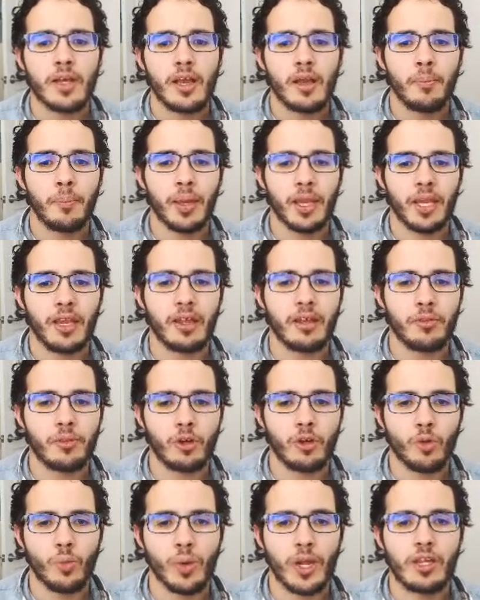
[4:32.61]
making it
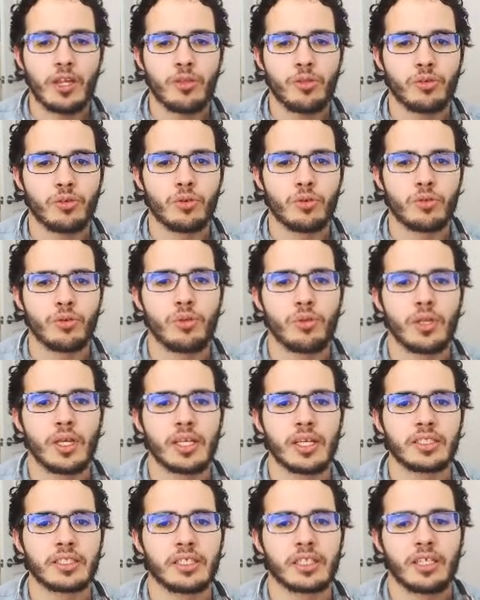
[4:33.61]
their way through
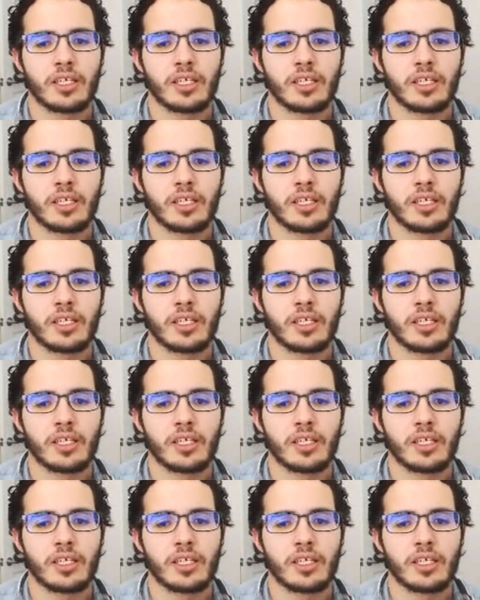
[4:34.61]
this